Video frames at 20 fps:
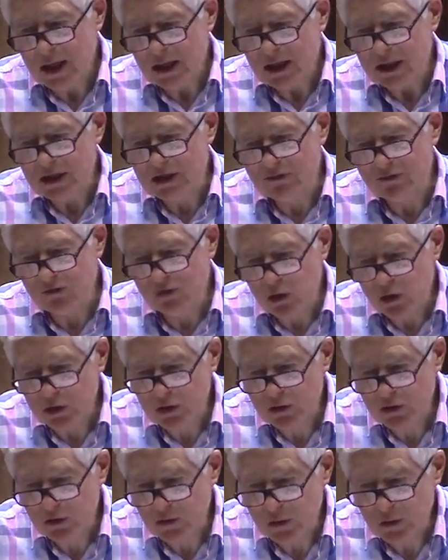is fought
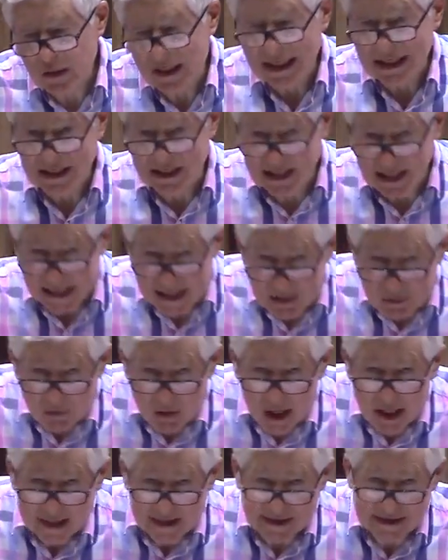through gay
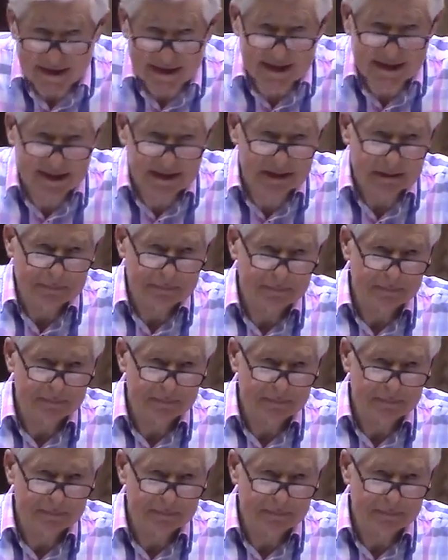rights.